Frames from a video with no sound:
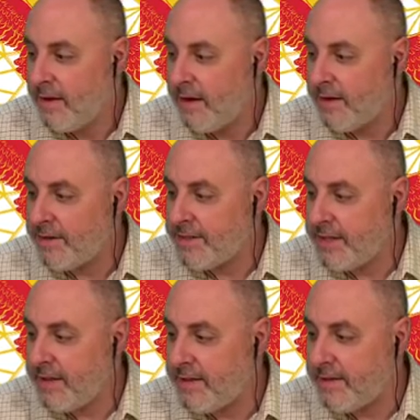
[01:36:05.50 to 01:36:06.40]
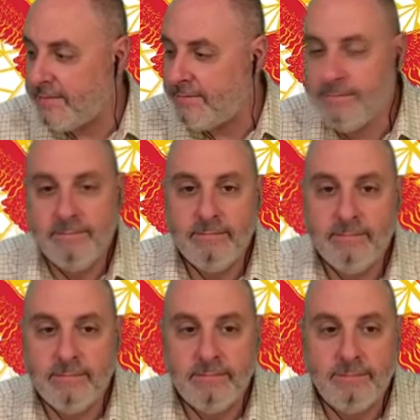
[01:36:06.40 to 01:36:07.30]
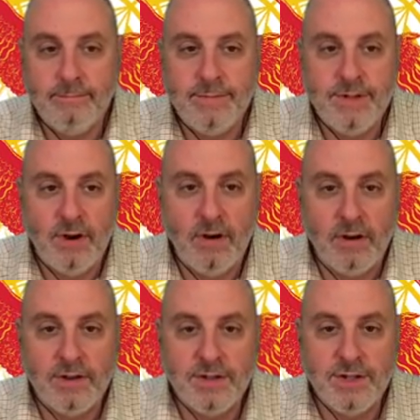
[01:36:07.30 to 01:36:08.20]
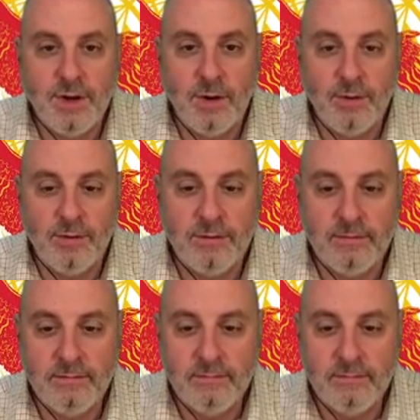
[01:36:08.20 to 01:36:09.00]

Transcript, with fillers: Hard to see the dark stone